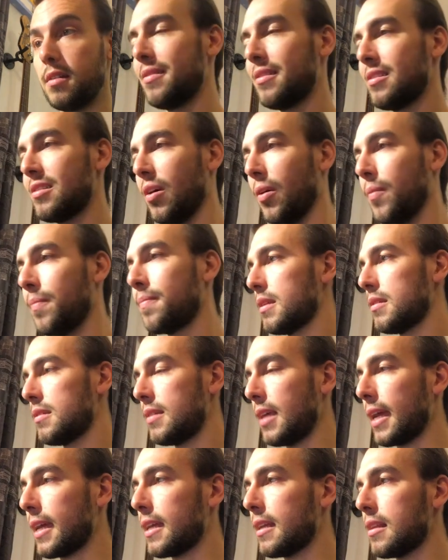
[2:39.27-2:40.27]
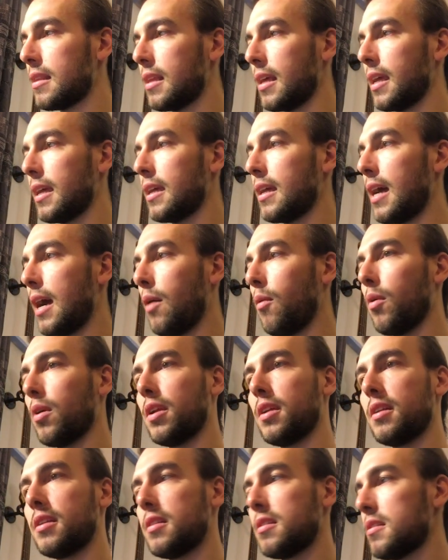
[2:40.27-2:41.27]
So second thing I
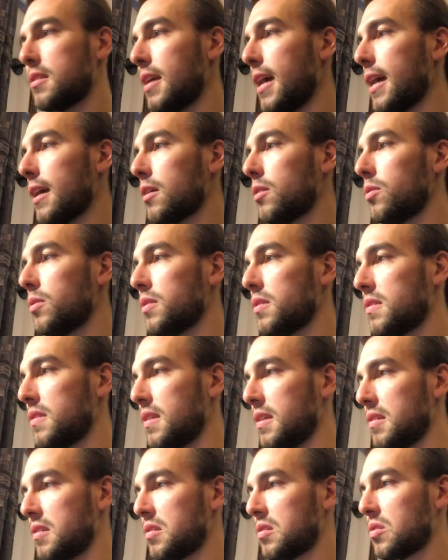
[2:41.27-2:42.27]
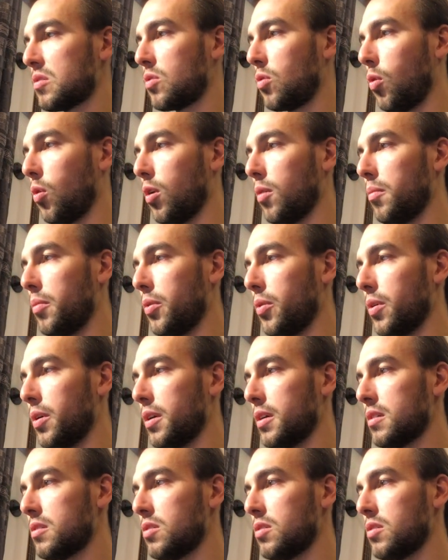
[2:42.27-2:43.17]
want to tackle is this scoreboard.